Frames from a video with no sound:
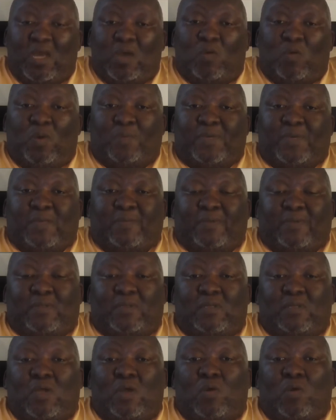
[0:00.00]
where
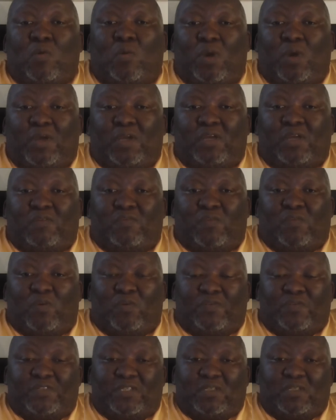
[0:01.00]
people were
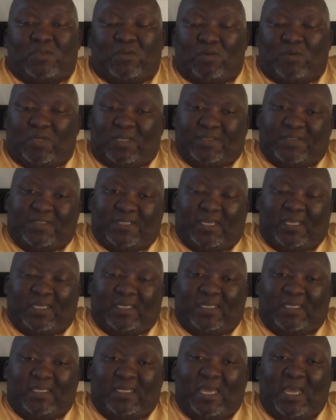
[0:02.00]
involved in choral
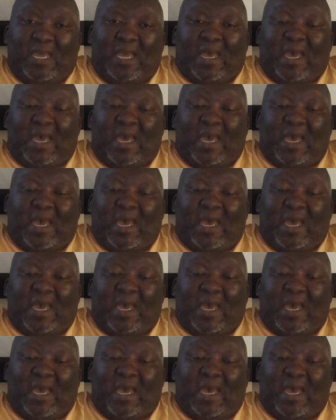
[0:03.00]
singing.